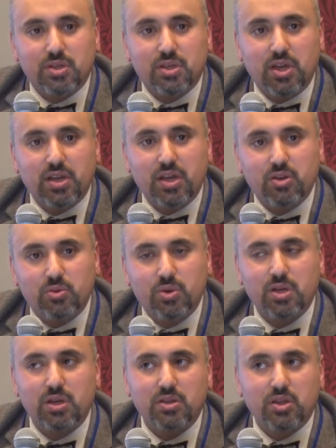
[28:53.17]
And I don't
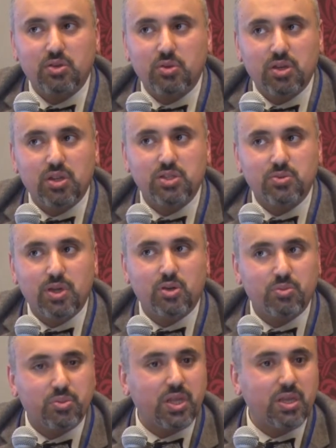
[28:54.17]
want to, and that's why I
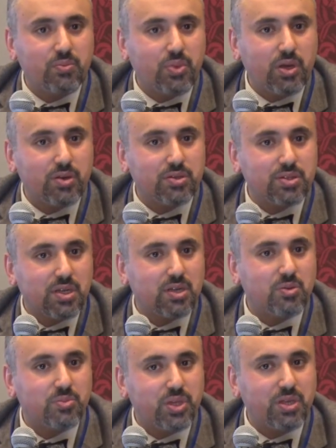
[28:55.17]
don't blame parents, and I
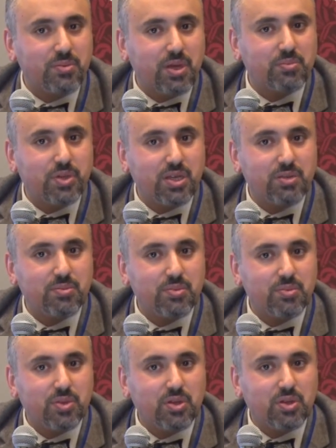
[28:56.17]

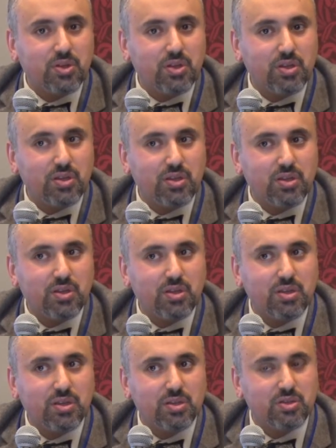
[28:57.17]
blame
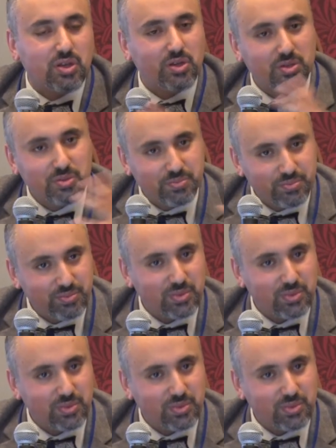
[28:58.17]
the entire,